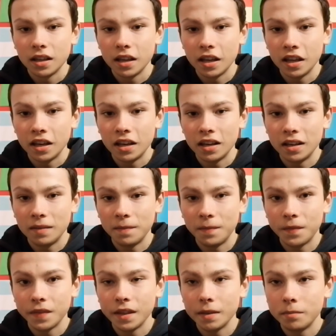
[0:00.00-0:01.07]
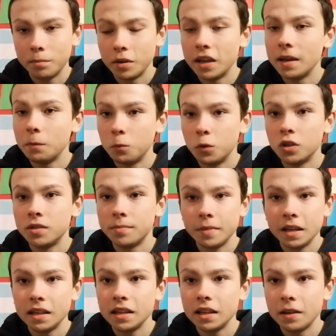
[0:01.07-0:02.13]
but it would have
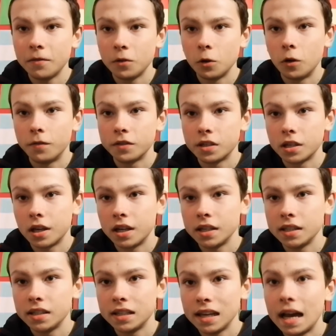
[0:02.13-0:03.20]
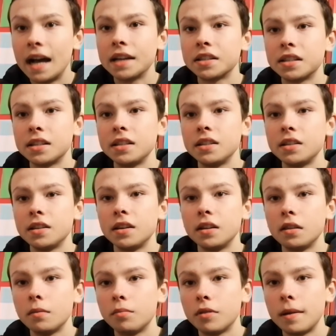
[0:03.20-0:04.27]
been given offside last season
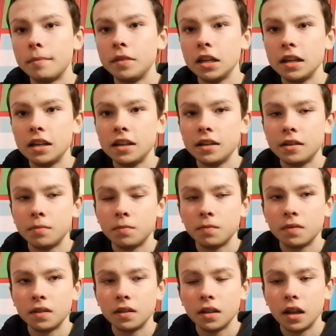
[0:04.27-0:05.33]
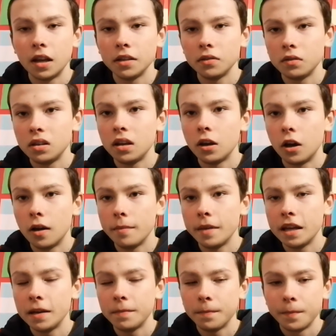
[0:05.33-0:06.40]
in the Premier League, you know what I
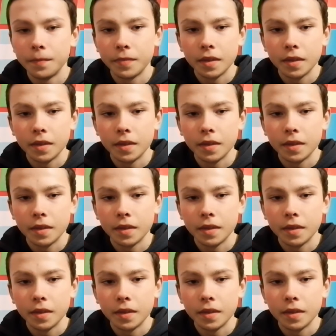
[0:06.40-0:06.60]
mean.